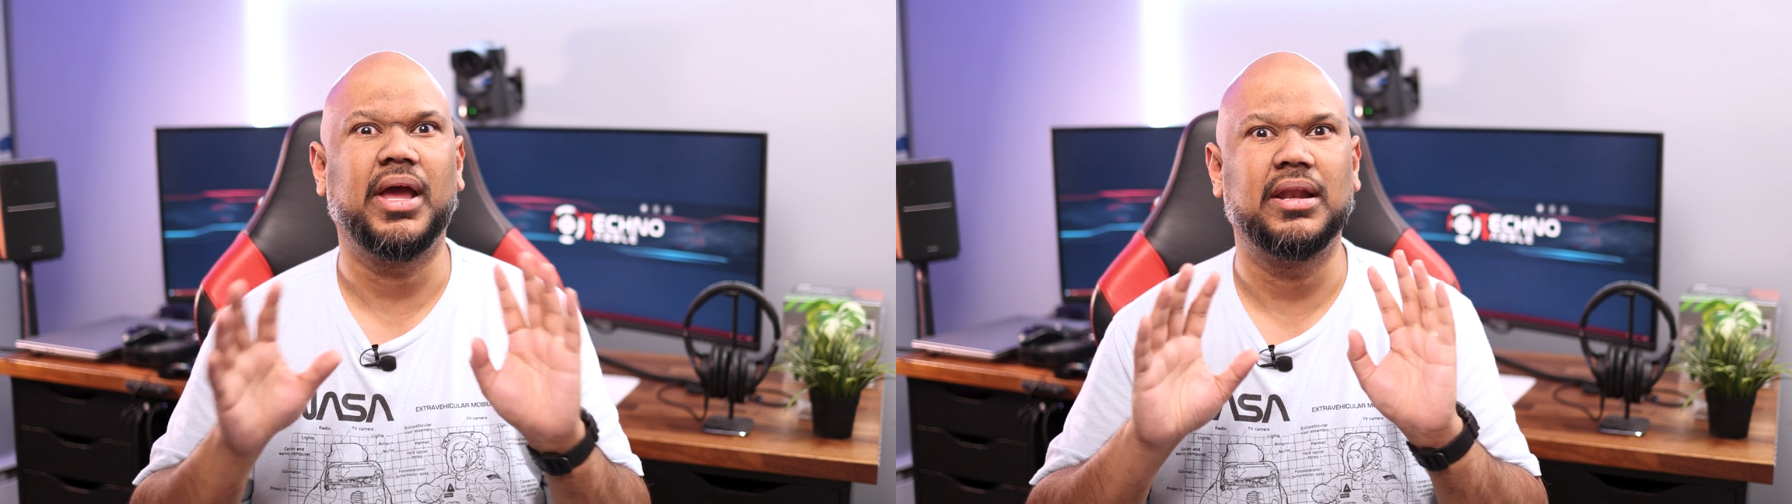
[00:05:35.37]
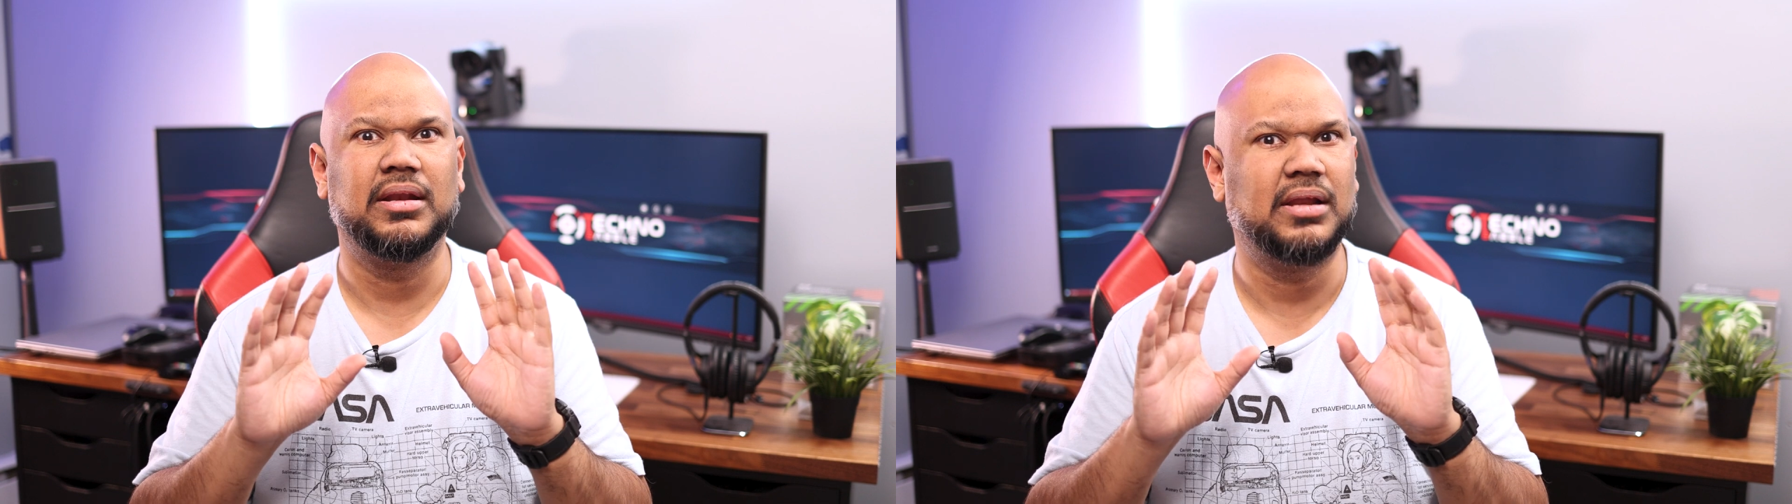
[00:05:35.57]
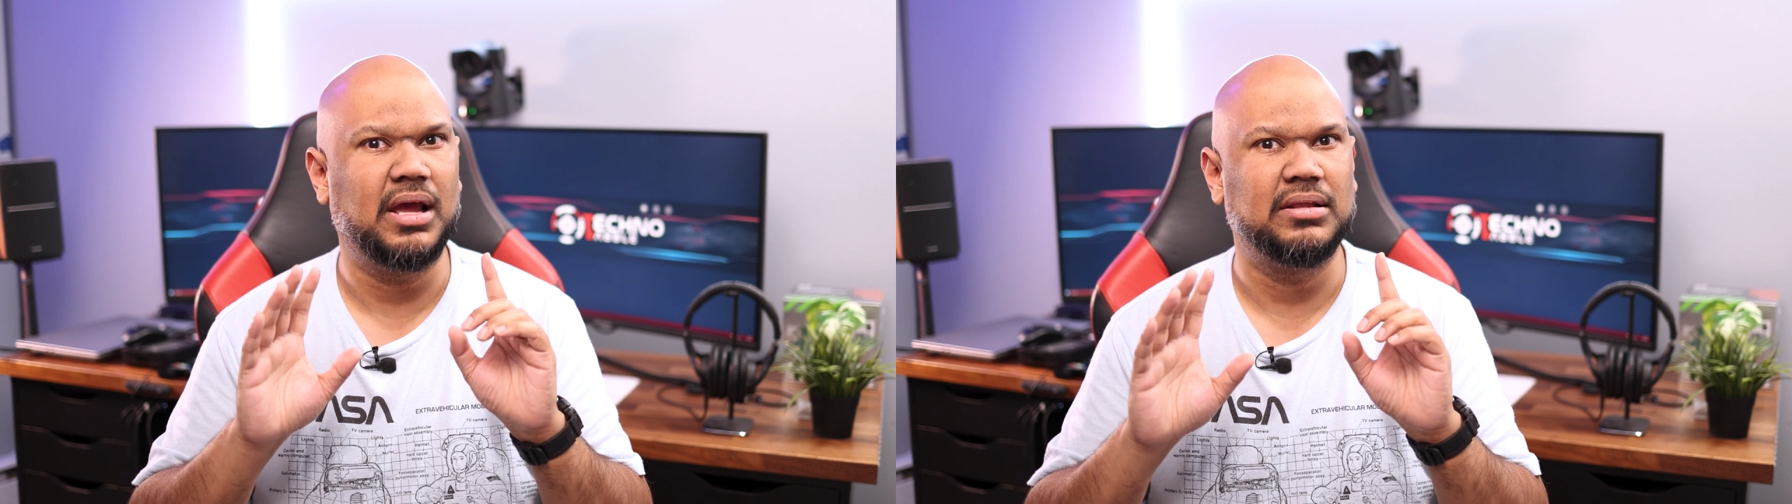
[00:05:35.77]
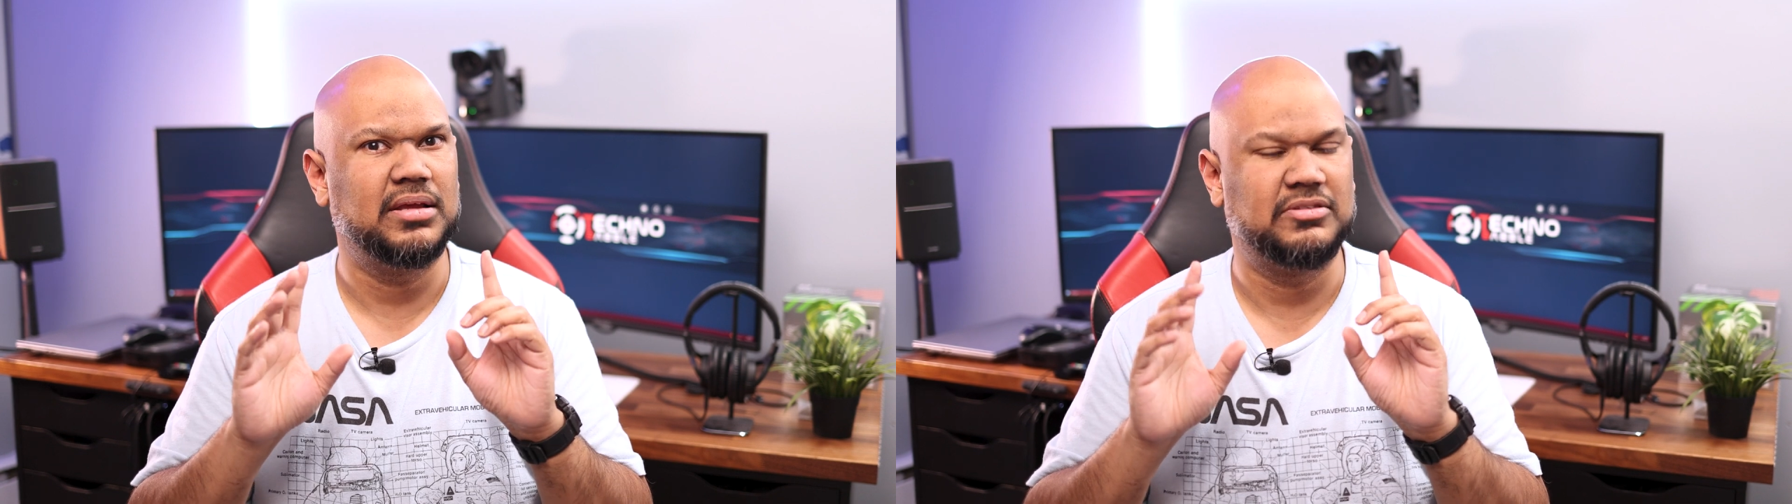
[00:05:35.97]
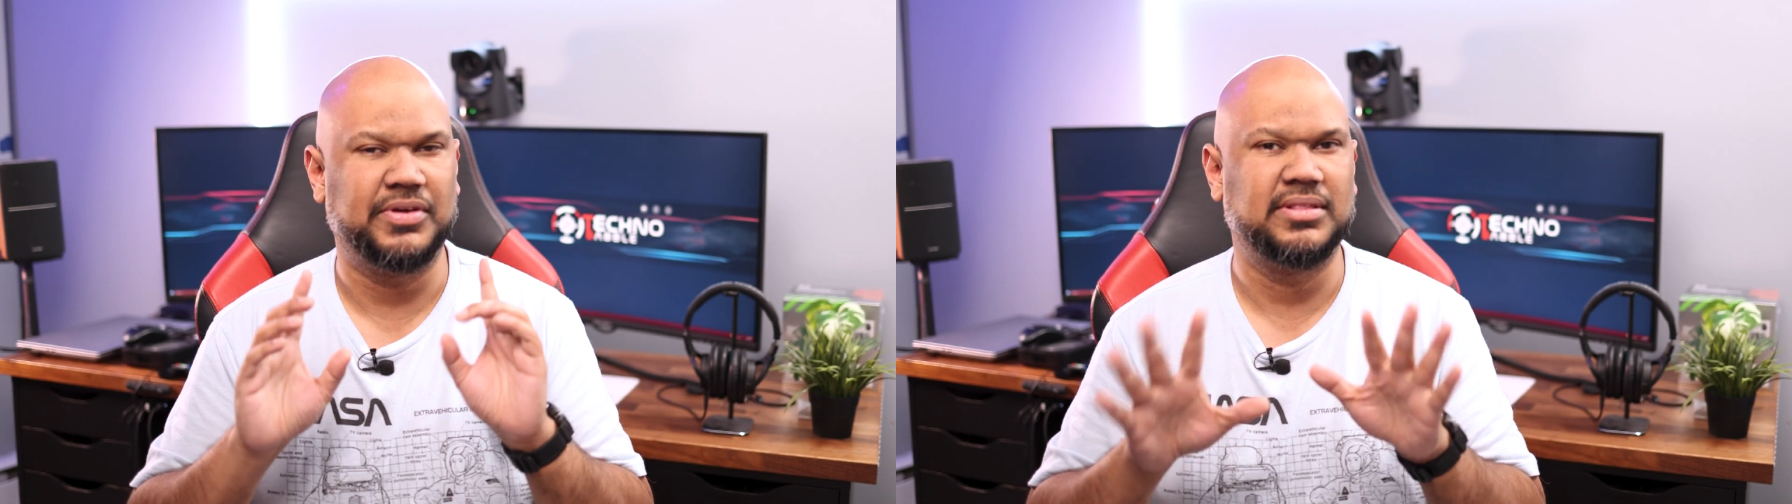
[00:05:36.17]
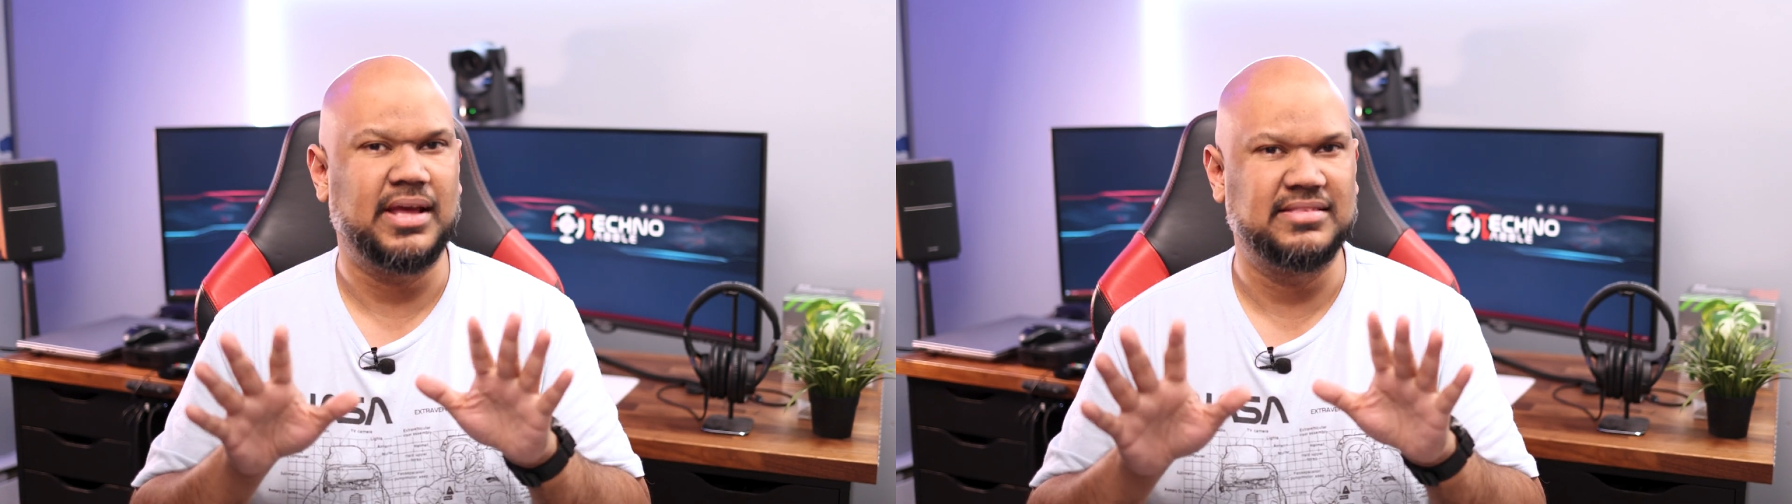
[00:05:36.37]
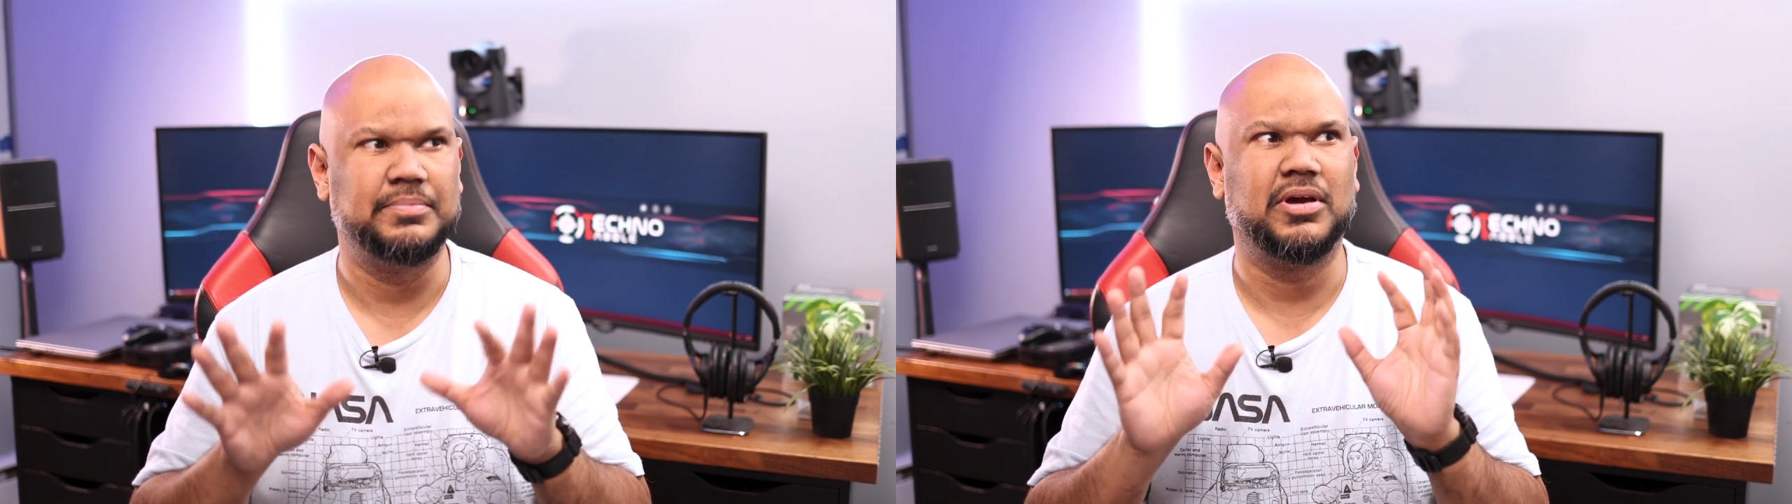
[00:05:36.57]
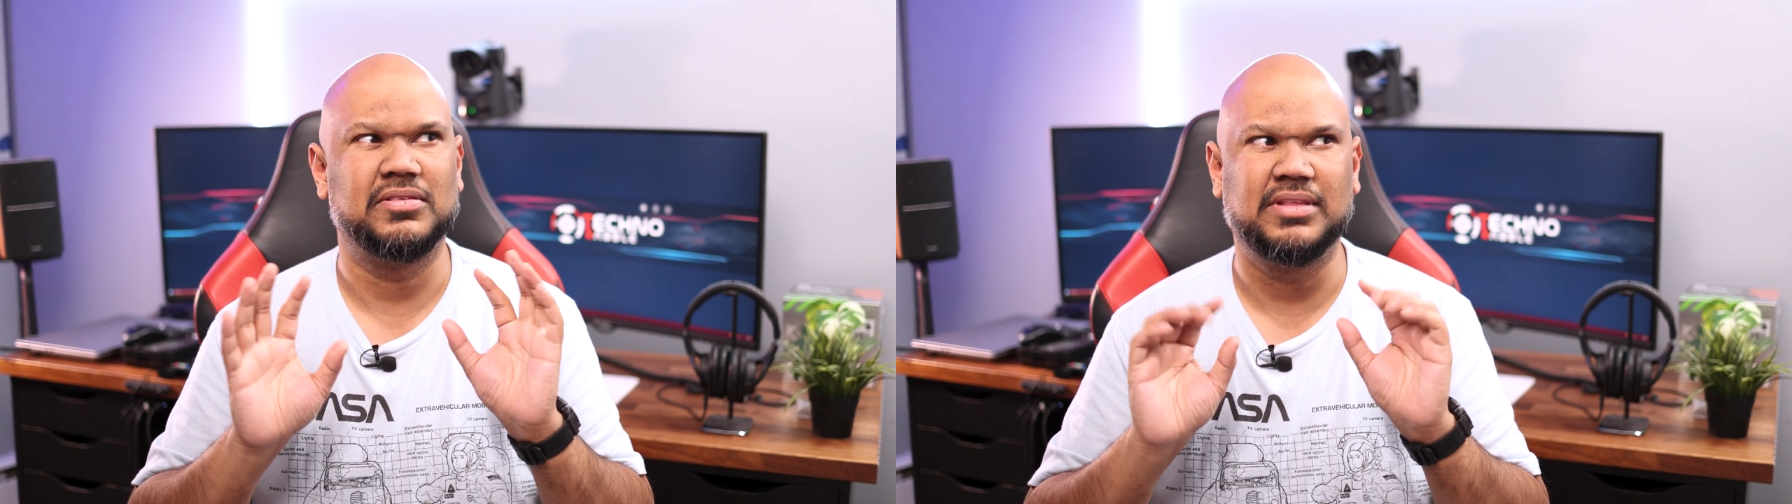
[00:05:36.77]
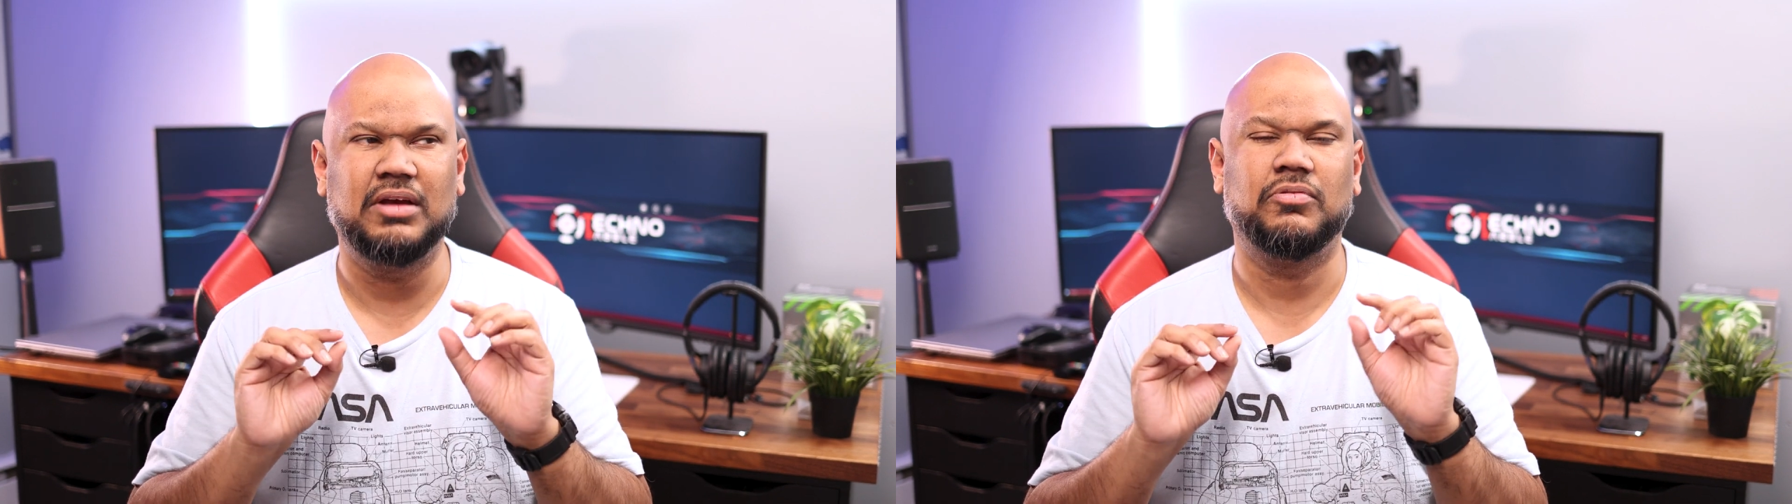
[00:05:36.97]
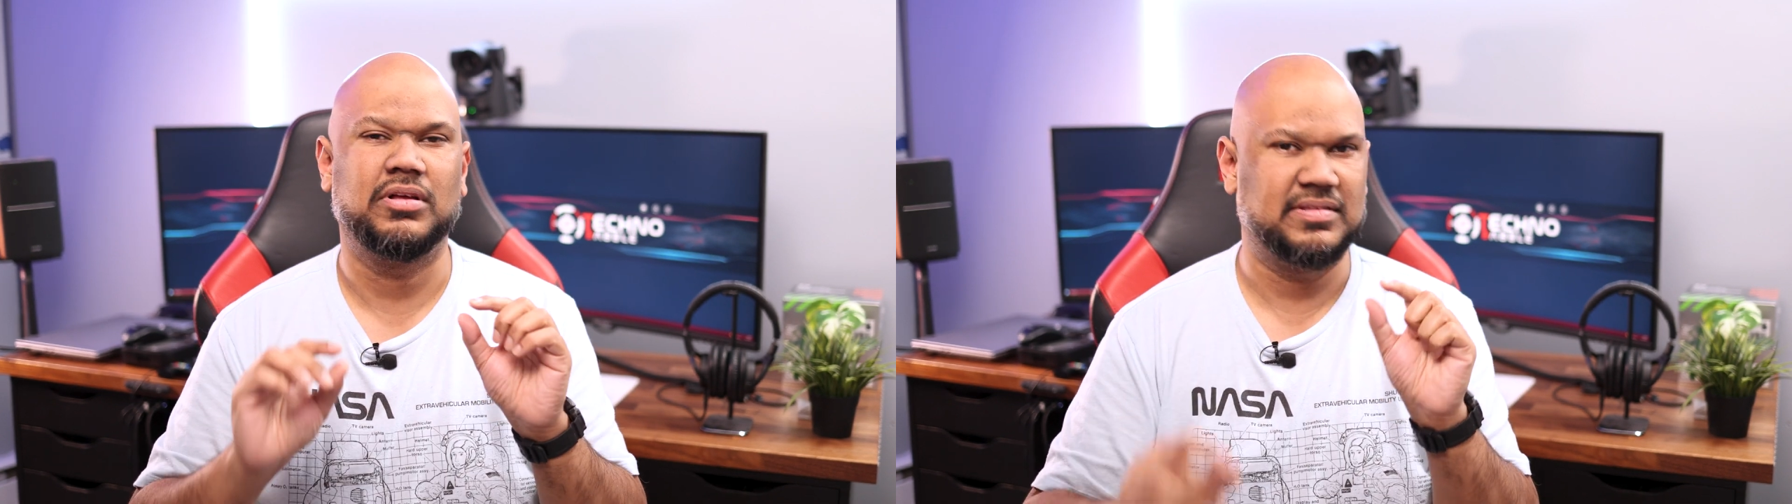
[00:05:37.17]
and that is fantastic because
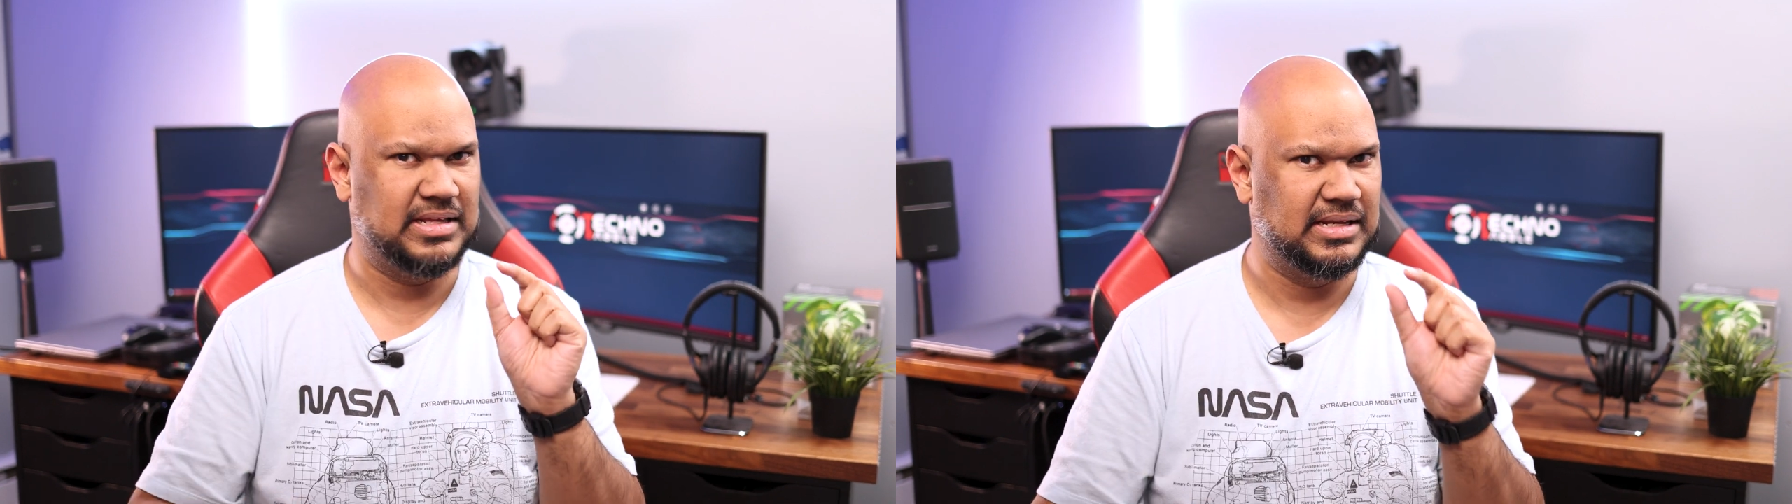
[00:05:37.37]
that was